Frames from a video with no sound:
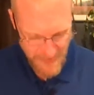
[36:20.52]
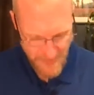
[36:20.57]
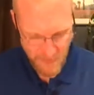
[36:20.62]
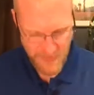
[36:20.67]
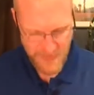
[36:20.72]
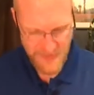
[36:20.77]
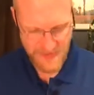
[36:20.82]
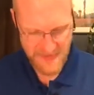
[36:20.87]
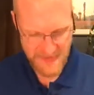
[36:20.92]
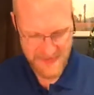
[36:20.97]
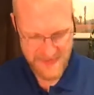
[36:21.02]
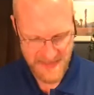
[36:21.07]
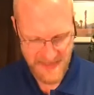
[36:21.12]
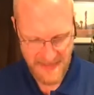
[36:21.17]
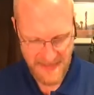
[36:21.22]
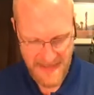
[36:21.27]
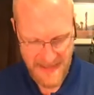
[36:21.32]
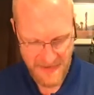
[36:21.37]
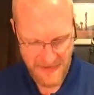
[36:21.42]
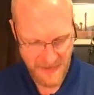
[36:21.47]
when you can
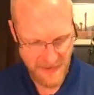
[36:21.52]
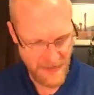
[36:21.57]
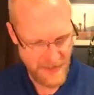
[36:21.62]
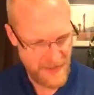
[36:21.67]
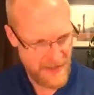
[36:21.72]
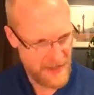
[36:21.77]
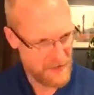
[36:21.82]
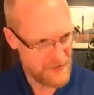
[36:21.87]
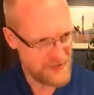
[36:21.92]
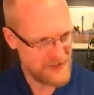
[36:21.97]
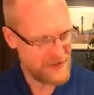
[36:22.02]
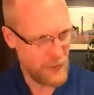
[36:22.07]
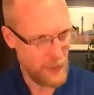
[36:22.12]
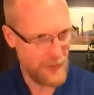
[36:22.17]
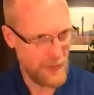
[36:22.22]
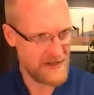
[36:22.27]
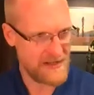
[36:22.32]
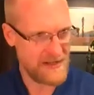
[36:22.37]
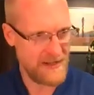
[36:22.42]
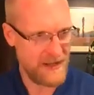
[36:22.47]
see how you hear
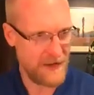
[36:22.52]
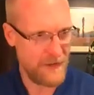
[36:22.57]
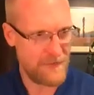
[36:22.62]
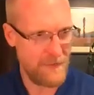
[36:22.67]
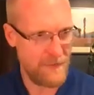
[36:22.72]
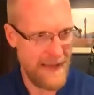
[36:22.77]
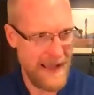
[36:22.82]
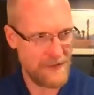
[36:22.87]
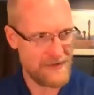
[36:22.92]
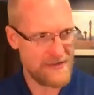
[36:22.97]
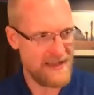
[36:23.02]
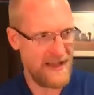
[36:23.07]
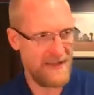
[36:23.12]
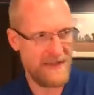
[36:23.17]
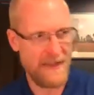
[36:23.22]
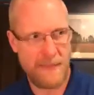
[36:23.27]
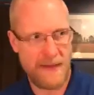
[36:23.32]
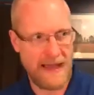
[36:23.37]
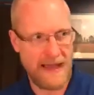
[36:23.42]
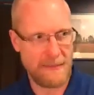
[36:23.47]
stories, from outside
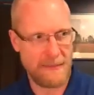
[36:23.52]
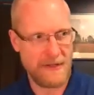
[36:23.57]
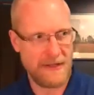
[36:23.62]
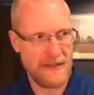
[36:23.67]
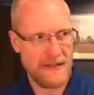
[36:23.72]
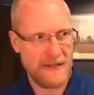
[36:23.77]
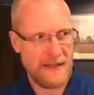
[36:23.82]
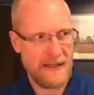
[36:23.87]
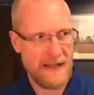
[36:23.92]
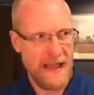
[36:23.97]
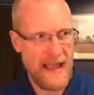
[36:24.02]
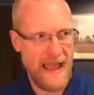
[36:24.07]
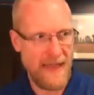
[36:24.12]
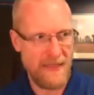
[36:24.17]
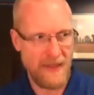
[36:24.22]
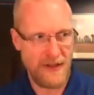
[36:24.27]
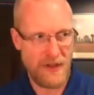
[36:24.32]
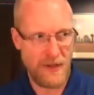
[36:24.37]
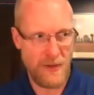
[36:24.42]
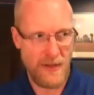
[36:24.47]
the Bible,
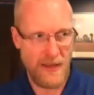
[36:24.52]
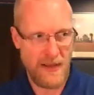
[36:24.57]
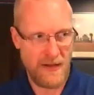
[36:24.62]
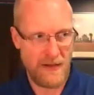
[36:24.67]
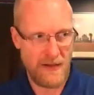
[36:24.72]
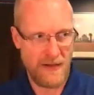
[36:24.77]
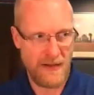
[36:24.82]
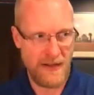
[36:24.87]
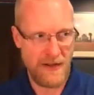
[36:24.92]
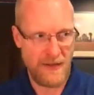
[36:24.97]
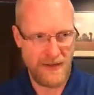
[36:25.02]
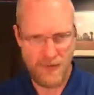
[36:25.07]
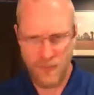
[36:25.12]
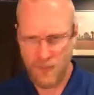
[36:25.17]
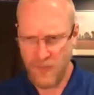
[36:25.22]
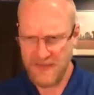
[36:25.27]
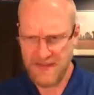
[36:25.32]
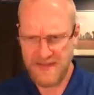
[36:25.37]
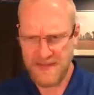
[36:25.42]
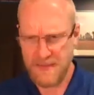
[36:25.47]
and then you hear, you
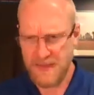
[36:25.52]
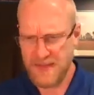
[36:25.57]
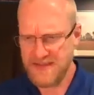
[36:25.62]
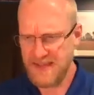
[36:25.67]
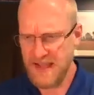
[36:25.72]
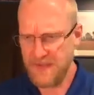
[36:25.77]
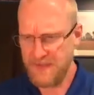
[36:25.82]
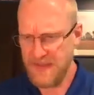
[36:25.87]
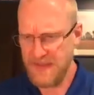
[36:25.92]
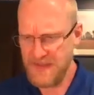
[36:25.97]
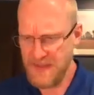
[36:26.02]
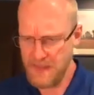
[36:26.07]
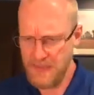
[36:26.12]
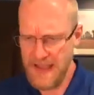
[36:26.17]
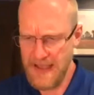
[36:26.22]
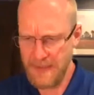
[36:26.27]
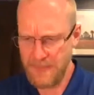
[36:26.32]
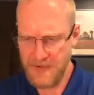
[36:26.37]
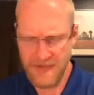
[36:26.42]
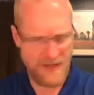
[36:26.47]
read the stuff in the
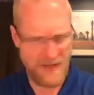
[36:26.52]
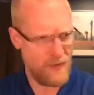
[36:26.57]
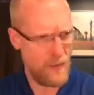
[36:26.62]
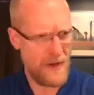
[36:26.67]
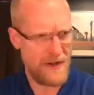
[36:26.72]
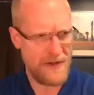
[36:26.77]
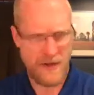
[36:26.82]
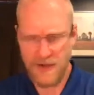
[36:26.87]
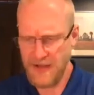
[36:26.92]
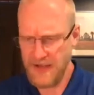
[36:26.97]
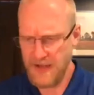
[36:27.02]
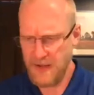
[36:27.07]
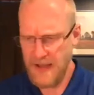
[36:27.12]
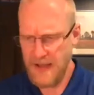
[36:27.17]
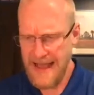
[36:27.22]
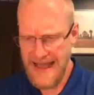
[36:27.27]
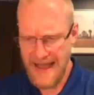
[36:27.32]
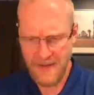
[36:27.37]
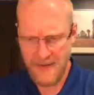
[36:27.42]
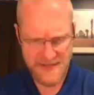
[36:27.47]
Bible, and you wonder,
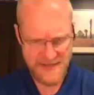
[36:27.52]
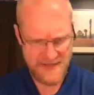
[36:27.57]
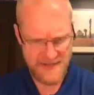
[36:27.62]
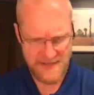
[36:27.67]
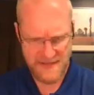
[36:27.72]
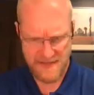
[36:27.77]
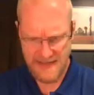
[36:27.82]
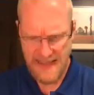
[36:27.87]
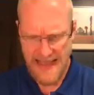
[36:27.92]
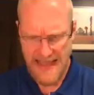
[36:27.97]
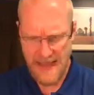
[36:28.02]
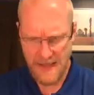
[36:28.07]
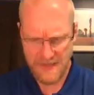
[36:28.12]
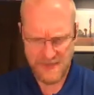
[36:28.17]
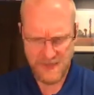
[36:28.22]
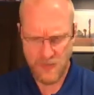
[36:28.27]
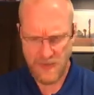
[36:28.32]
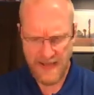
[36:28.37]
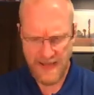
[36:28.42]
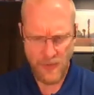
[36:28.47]
how does
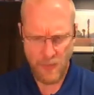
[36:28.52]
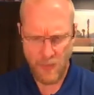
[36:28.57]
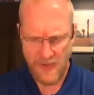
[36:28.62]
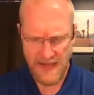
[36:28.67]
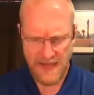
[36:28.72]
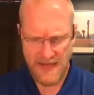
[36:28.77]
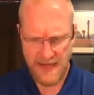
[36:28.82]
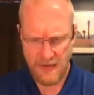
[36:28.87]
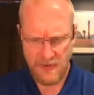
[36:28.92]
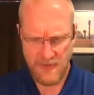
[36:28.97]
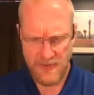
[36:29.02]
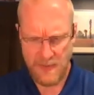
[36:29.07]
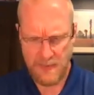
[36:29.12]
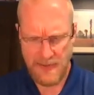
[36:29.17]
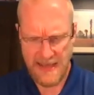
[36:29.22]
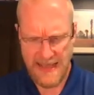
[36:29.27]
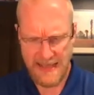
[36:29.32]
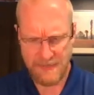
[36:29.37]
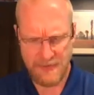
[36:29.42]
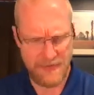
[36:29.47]
what I read here in the
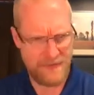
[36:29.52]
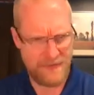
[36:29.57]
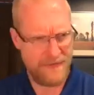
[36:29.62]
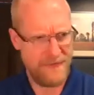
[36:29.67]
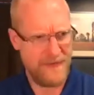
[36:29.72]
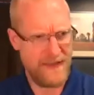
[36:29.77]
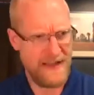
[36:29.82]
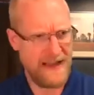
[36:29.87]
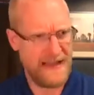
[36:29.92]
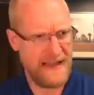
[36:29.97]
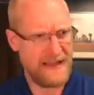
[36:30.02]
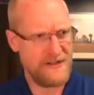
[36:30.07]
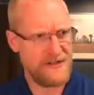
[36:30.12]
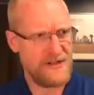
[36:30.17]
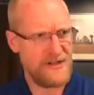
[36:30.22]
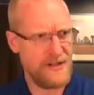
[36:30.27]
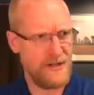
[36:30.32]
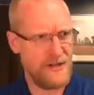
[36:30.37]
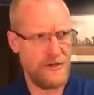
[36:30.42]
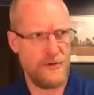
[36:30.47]
Bible fit
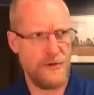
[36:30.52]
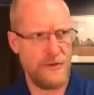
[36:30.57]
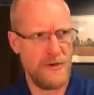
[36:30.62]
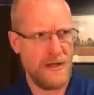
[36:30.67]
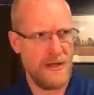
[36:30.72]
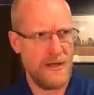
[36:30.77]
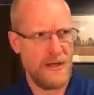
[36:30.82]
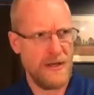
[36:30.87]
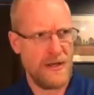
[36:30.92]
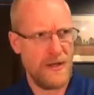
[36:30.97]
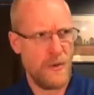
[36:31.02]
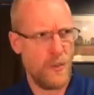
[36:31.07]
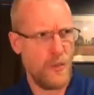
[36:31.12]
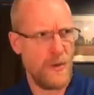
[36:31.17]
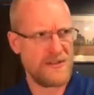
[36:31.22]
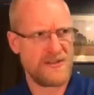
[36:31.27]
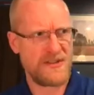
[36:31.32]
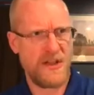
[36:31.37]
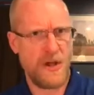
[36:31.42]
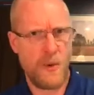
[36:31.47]
into
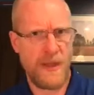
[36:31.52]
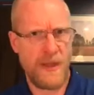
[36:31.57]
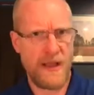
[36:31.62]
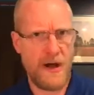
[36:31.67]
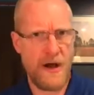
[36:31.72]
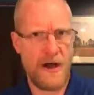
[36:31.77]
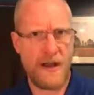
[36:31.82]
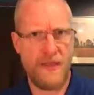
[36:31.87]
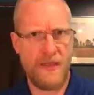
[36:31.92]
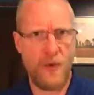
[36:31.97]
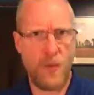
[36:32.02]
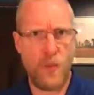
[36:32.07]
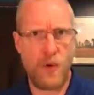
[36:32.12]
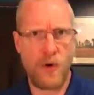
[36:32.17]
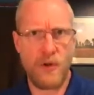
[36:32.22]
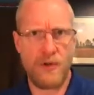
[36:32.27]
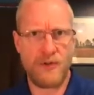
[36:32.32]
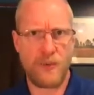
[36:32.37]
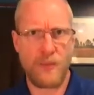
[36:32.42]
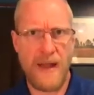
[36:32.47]
what's going on in the
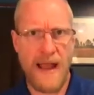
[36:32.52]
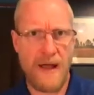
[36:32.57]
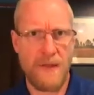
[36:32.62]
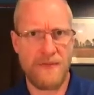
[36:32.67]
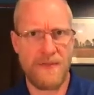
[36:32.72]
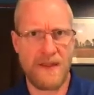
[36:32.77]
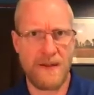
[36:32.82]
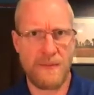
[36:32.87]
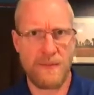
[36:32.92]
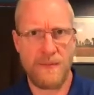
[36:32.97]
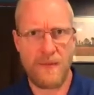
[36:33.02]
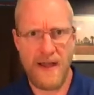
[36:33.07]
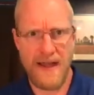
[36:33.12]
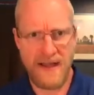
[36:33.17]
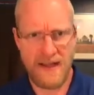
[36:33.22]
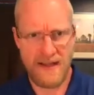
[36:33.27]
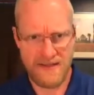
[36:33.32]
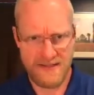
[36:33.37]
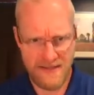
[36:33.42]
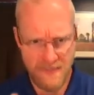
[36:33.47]
world around them, right? Because the